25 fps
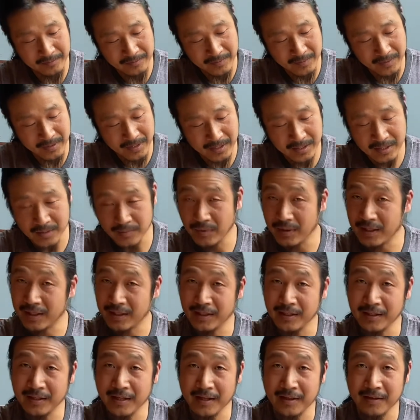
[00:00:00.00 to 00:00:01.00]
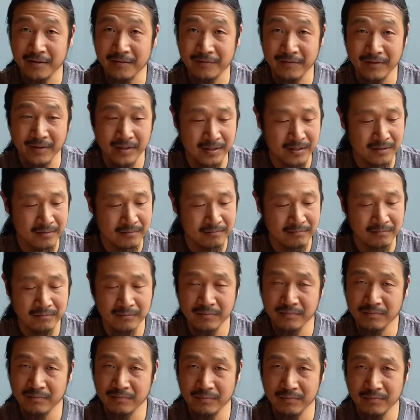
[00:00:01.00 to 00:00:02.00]
explained another
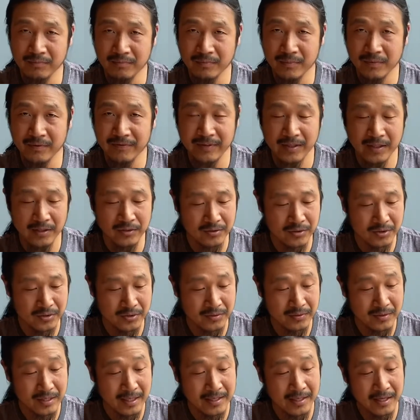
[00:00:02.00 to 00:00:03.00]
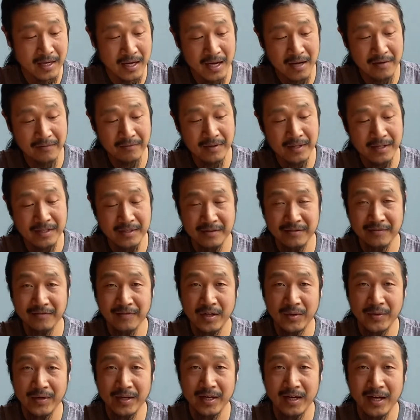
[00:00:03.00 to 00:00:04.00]
video too, and I have this
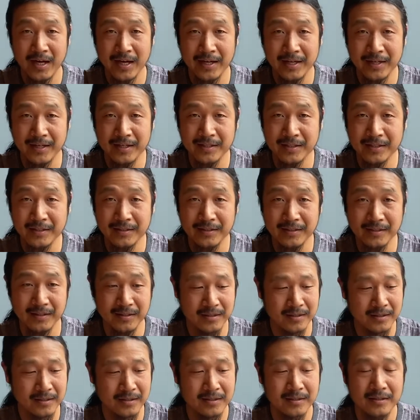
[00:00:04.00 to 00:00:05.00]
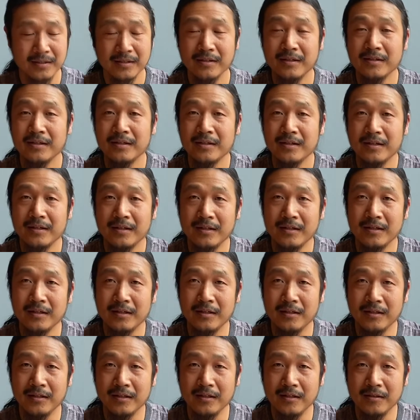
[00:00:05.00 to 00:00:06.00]
very high-end
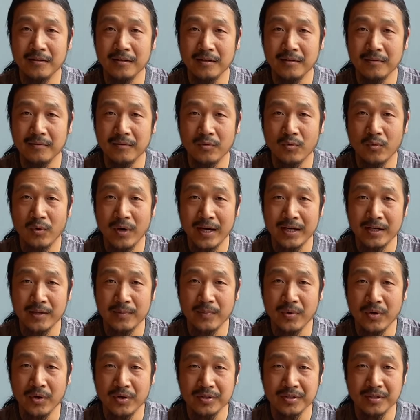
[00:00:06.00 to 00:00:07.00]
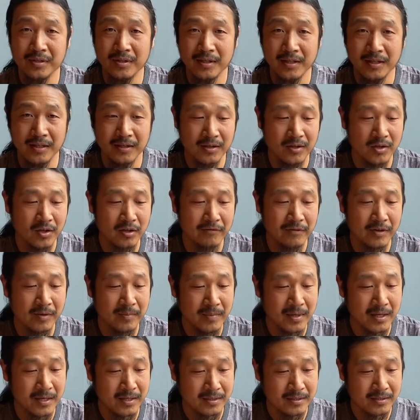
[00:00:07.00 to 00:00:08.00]
white porcelain coffee
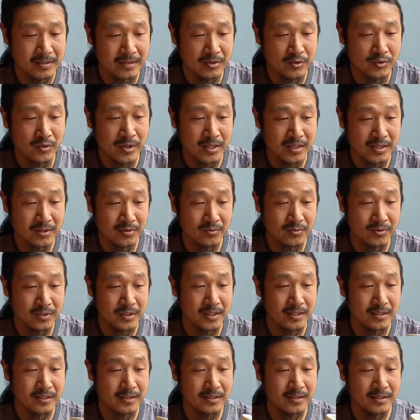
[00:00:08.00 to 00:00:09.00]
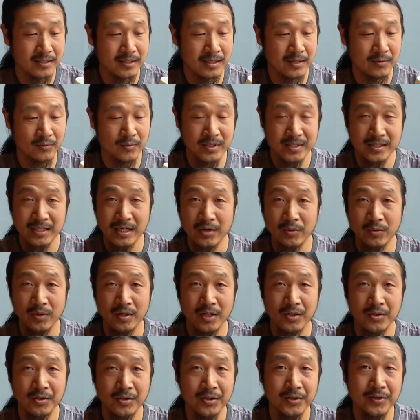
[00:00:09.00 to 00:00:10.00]
mugs, translucent, with our
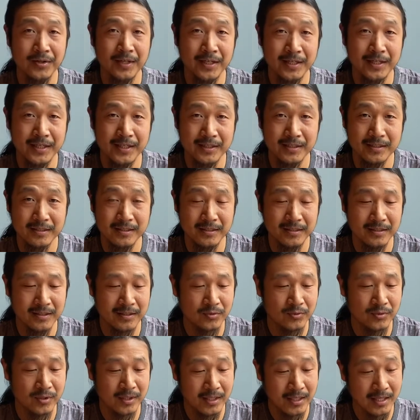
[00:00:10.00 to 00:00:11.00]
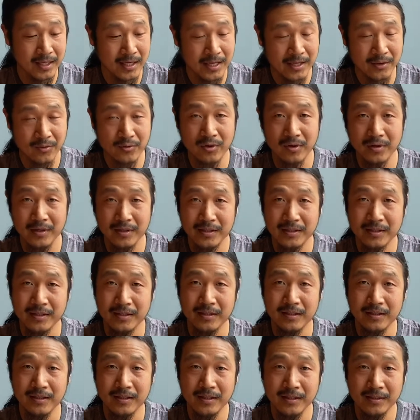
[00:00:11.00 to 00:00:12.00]
logo on it, and really high quality.
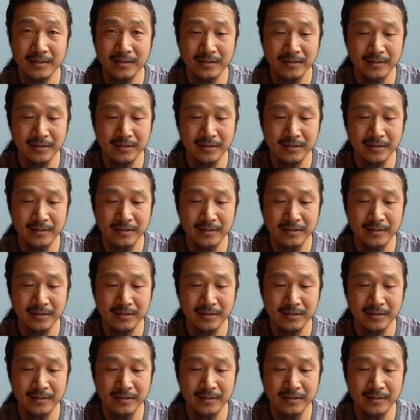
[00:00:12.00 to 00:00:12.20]
And